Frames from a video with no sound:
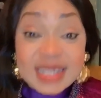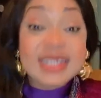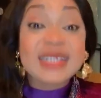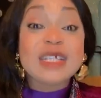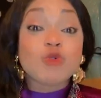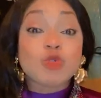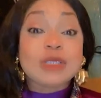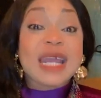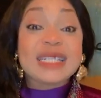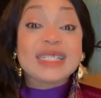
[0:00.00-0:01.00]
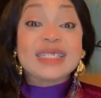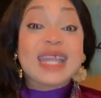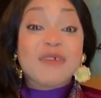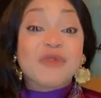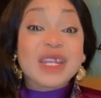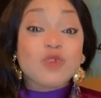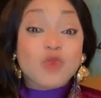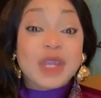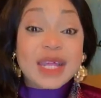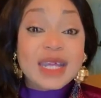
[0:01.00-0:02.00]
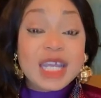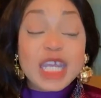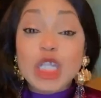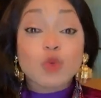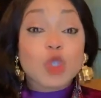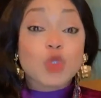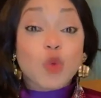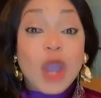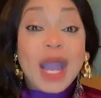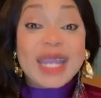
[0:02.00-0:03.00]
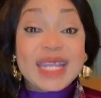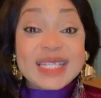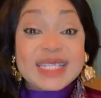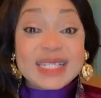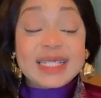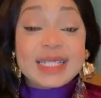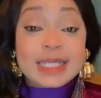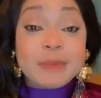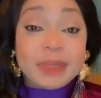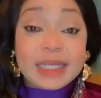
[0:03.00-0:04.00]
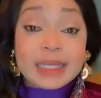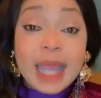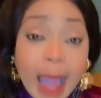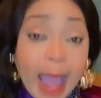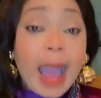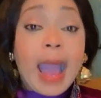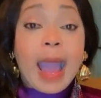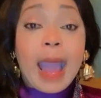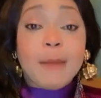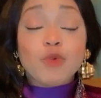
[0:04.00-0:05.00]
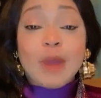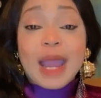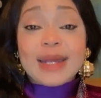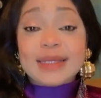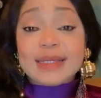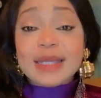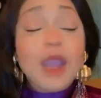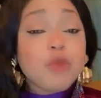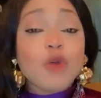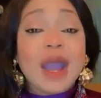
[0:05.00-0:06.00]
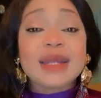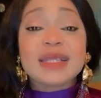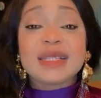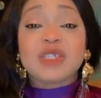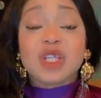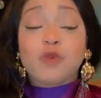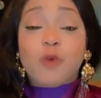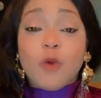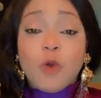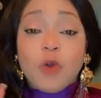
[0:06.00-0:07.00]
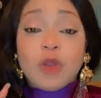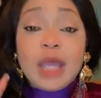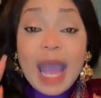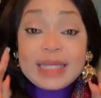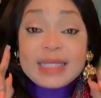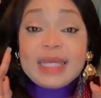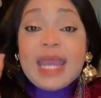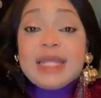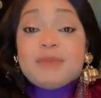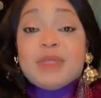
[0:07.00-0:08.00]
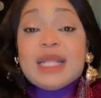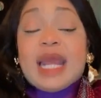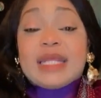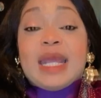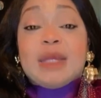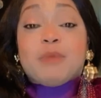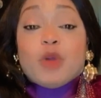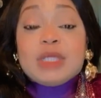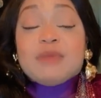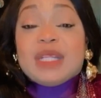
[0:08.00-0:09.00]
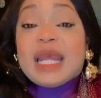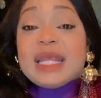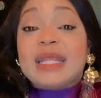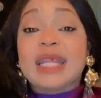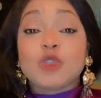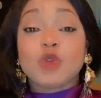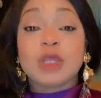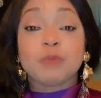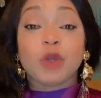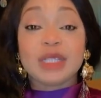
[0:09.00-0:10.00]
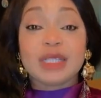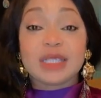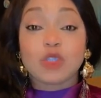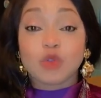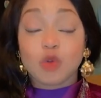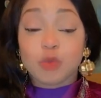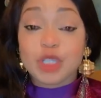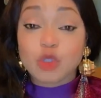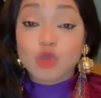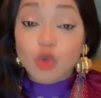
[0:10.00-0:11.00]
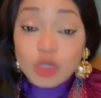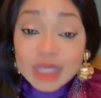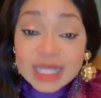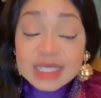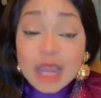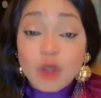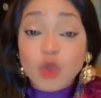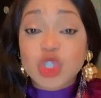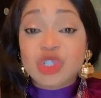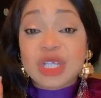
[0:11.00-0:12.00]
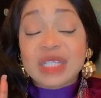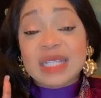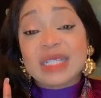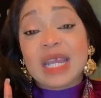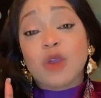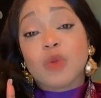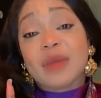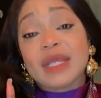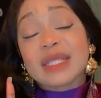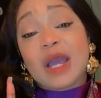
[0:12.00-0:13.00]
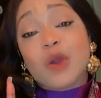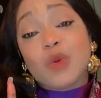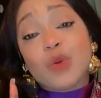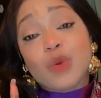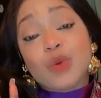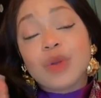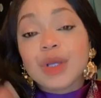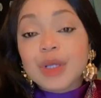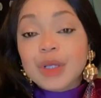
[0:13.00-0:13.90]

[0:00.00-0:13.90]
They really ruled Nigeria very well. It was war against indiscipline. Buhari is straightforward. As he head be like that, his body be like that, and so in politics go be too. Nigeria go straight, Nigeria go better. Oh,